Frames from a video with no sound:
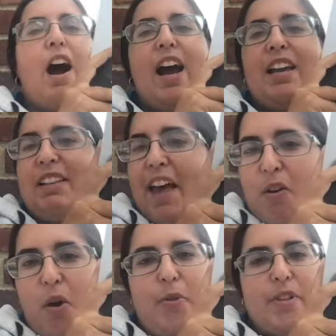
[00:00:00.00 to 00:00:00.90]
i like
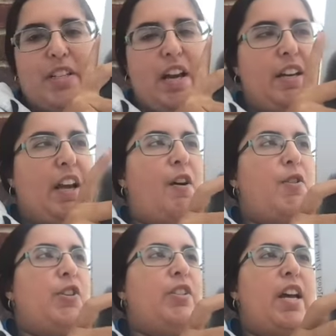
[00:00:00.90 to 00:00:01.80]
all the side
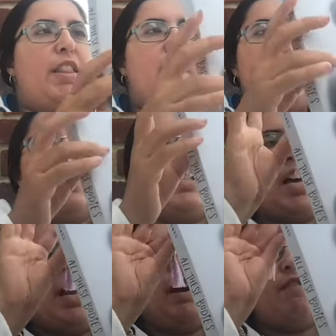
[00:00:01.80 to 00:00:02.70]
characters i think the
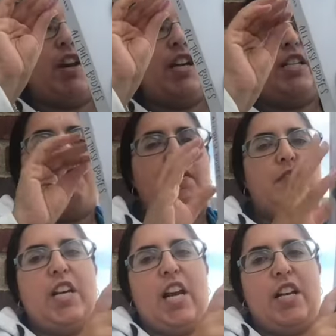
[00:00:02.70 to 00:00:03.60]
setting of
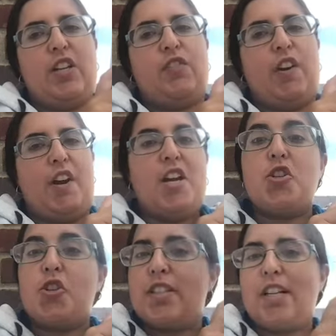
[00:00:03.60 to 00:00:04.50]
1958 is very
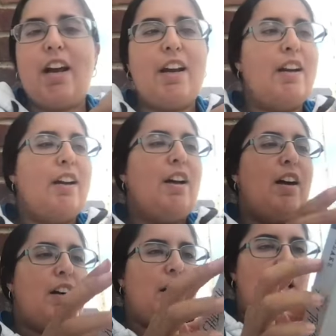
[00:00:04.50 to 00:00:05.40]
interesting
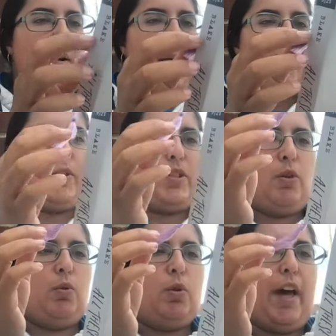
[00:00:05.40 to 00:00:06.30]
um, i also
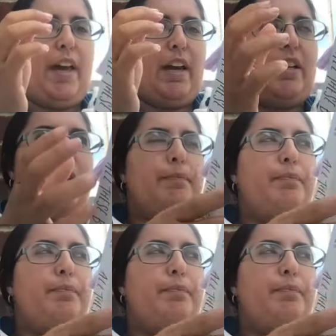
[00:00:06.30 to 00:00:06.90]
like